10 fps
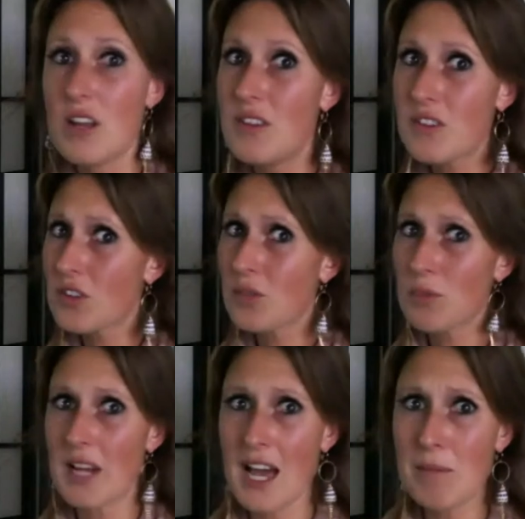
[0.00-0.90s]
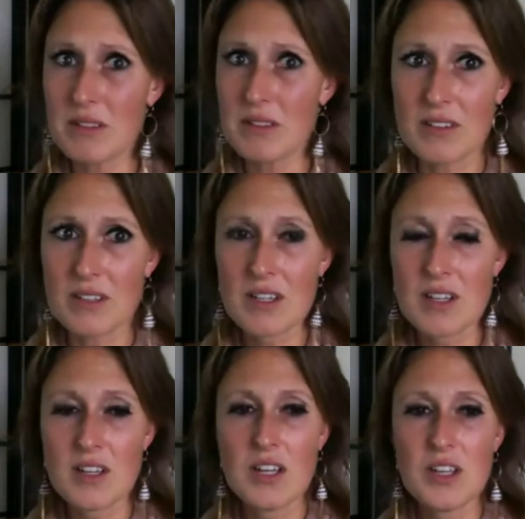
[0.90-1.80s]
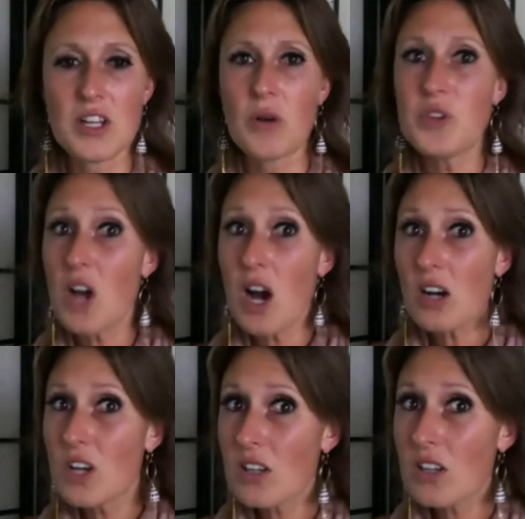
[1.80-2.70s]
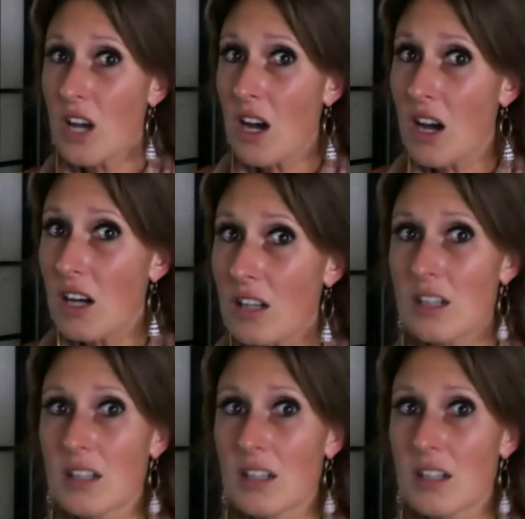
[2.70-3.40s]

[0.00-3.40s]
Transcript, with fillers: and this is what happens. You know, knock, knock, knock.